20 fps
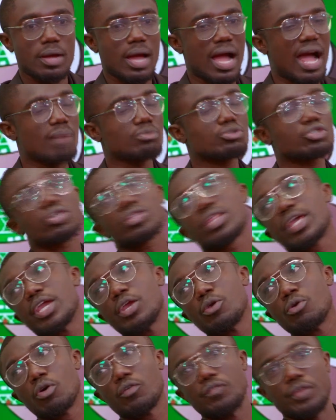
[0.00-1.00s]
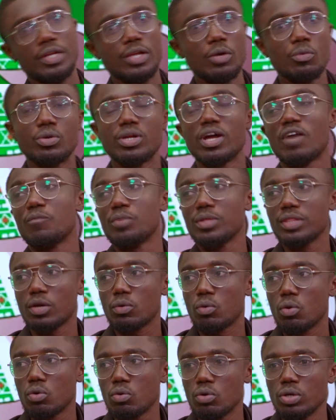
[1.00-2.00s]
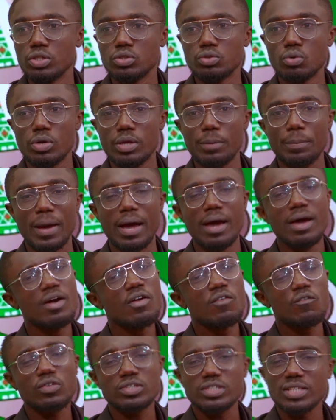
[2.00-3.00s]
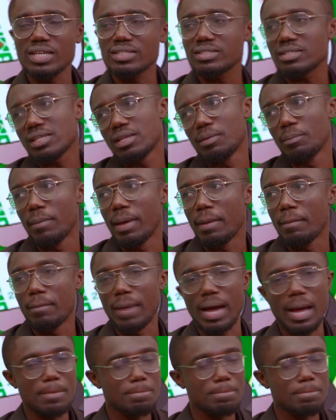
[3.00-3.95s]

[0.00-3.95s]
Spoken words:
I'm sure the hero of the day would have been the Congolese goalkeeper. For Chancellor Mbemba,